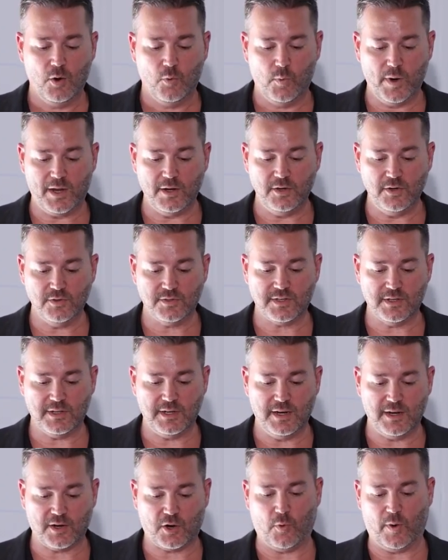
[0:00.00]
we can use
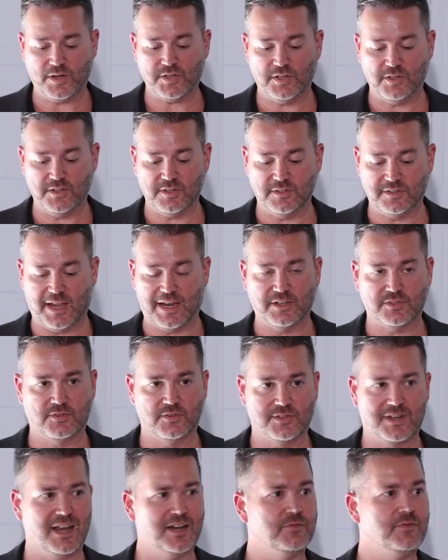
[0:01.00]
it in a questions and
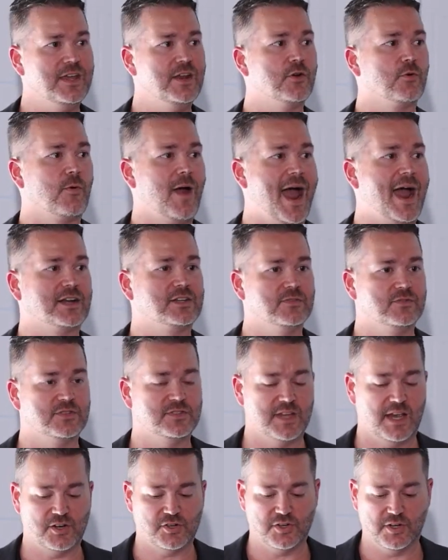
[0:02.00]
answers kind of interactive
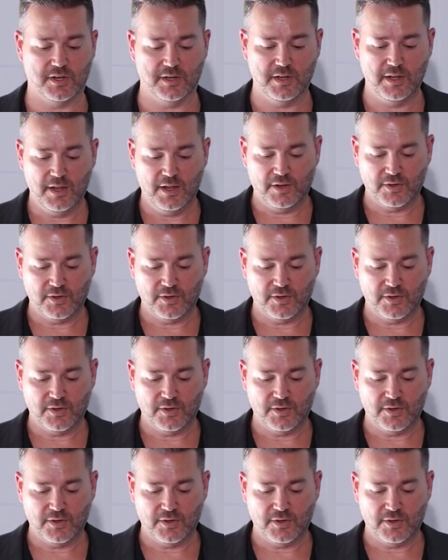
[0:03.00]
session.